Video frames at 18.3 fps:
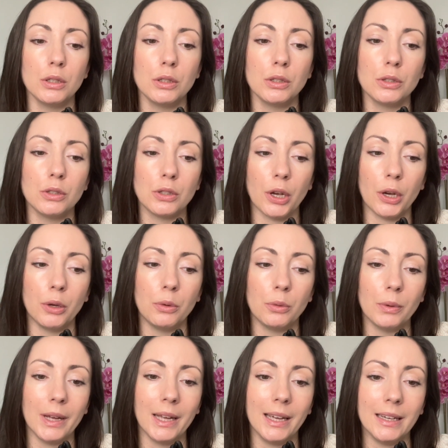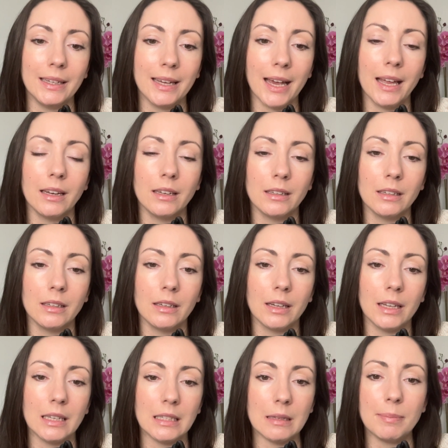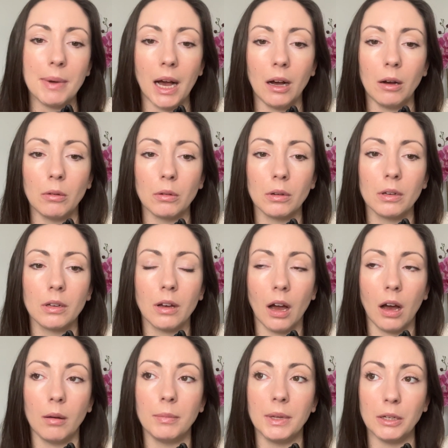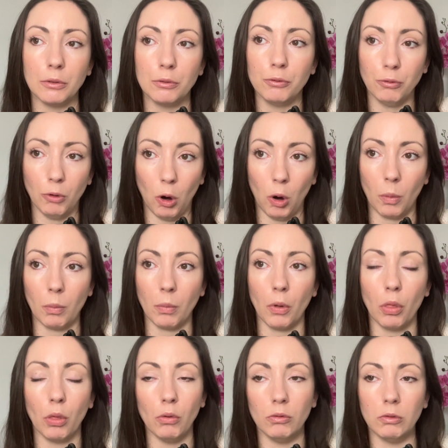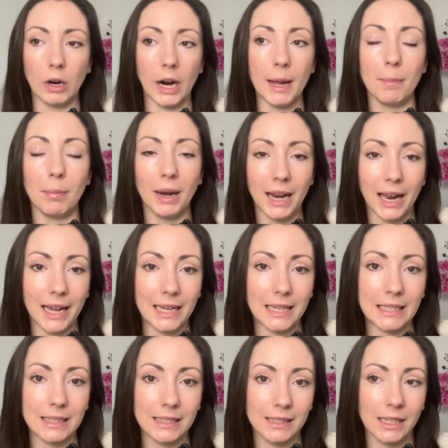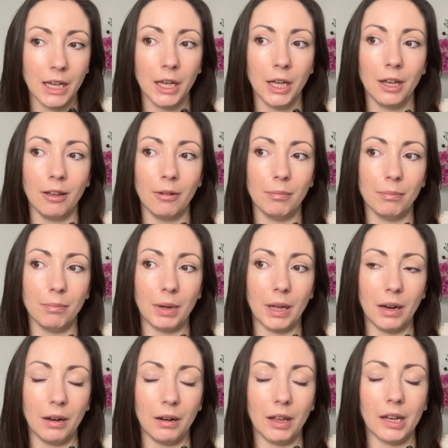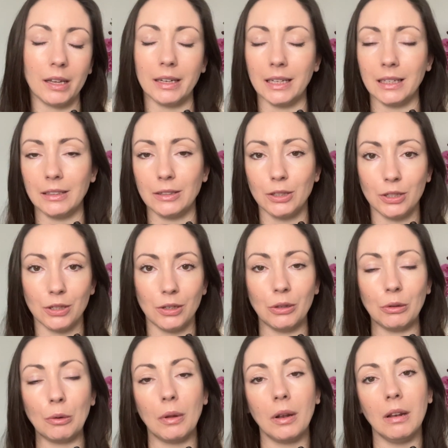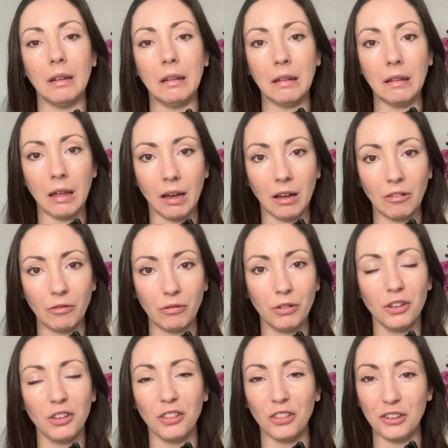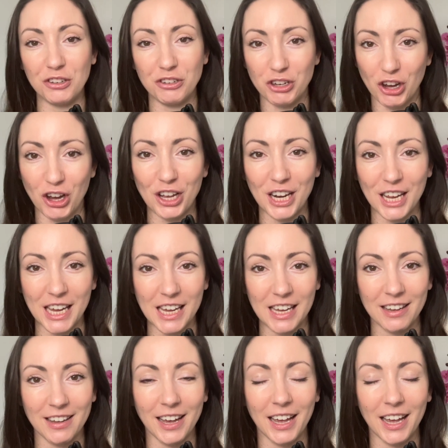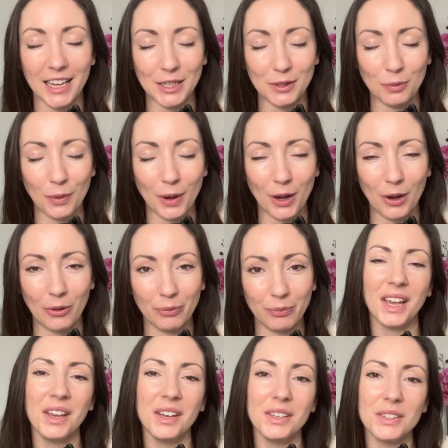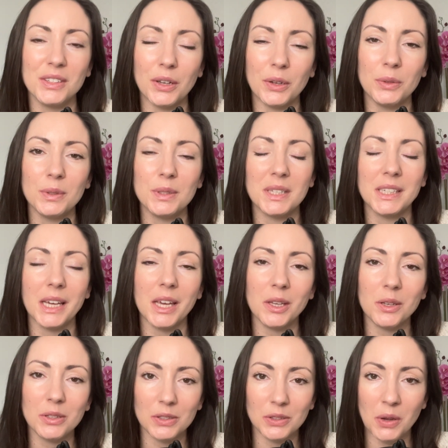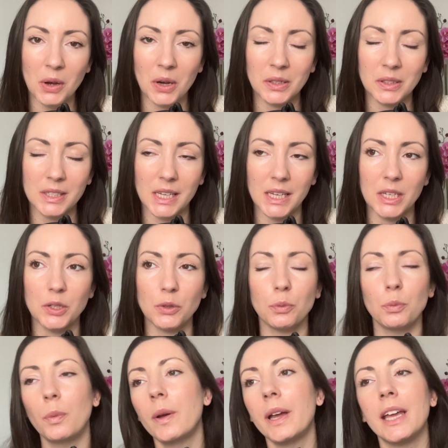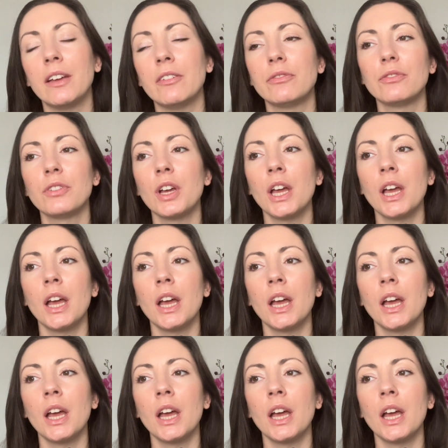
So it again is about coming from the right place, but learning to love the journey as well. So to get you started with